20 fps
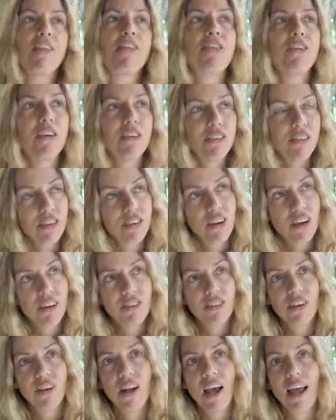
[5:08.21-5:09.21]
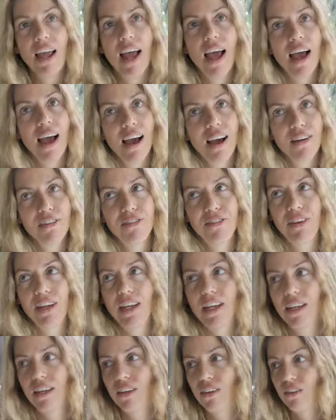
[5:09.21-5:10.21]
third suggestion I have
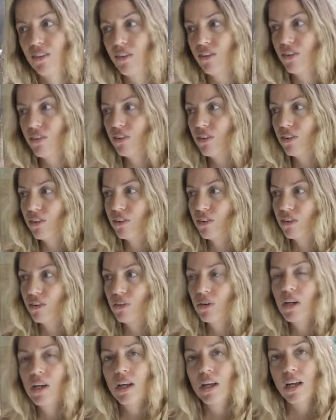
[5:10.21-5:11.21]
is to